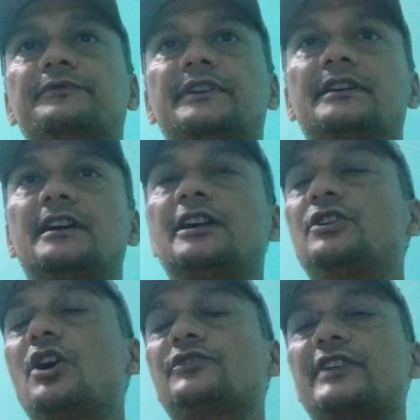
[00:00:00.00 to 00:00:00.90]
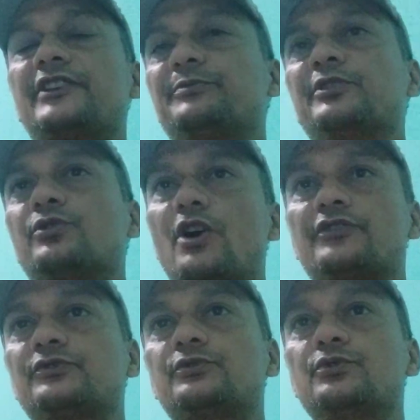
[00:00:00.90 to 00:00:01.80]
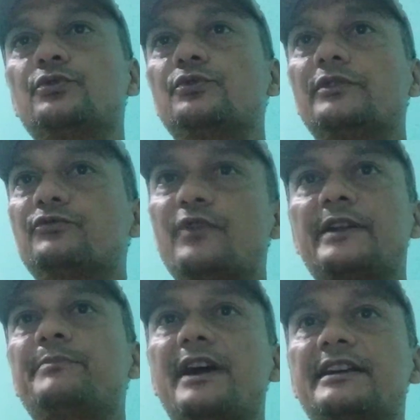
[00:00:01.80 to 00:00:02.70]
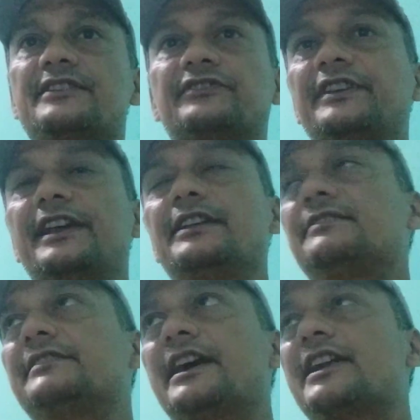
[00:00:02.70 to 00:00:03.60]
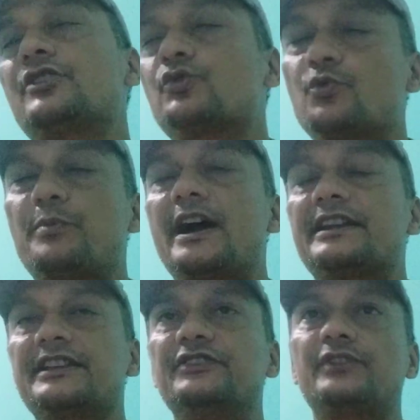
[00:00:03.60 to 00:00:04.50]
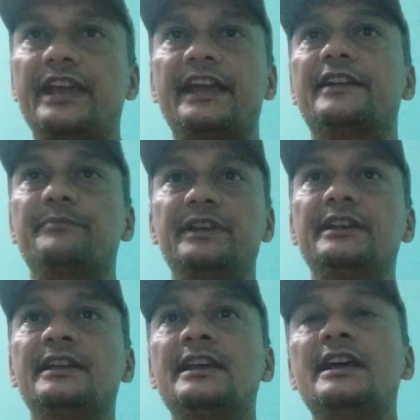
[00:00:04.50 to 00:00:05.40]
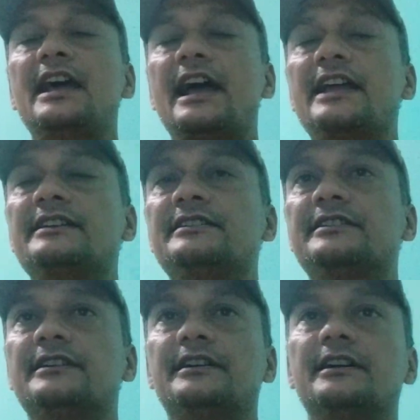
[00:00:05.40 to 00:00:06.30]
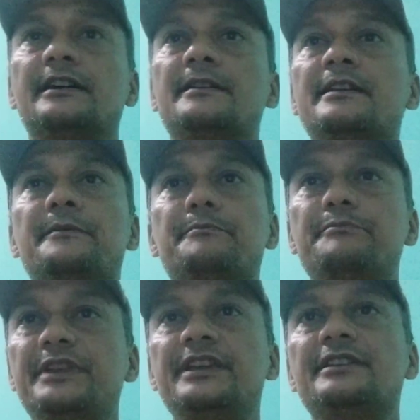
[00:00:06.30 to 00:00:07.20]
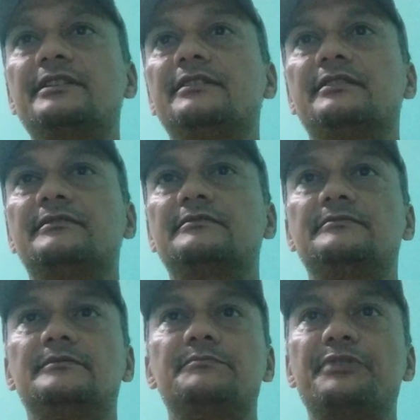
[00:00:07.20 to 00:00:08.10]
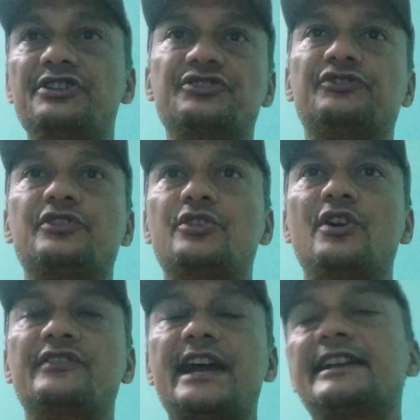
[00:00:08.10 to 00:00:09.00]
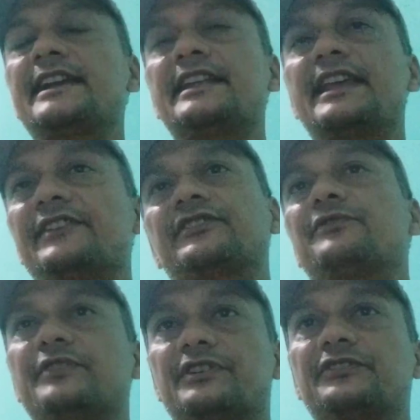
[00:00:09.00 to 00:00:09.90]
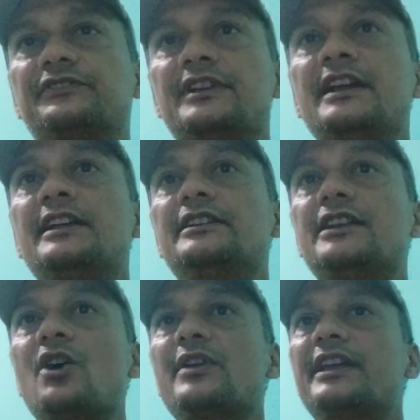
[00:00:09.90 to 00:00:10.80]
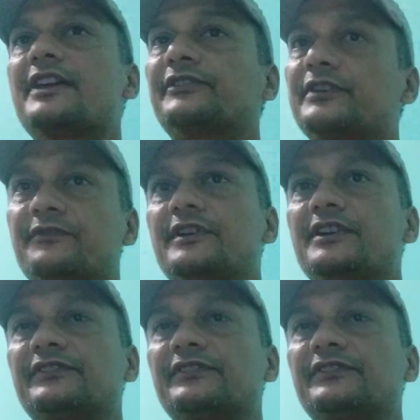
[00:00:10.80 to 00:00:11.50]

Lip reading: a loss has been caused to one party, say there are two parties A and B, and B breaches the contract and suffers. Now A suffers